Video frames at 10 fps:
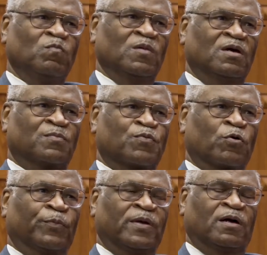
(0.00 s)

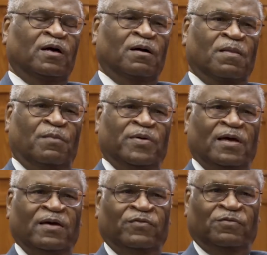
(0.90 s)
inappropriate
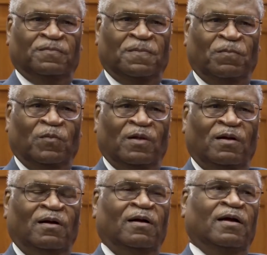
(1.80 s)
behavior.
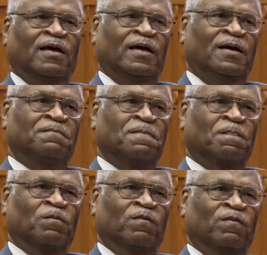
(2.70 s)
And
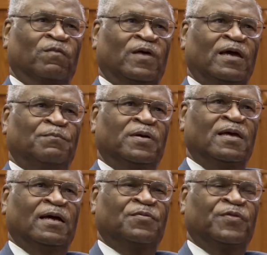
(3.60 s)
they
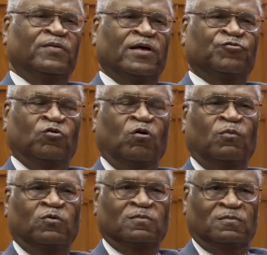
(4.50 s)
began to think that's
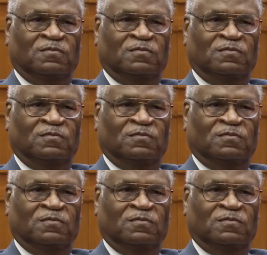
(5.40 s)
normal.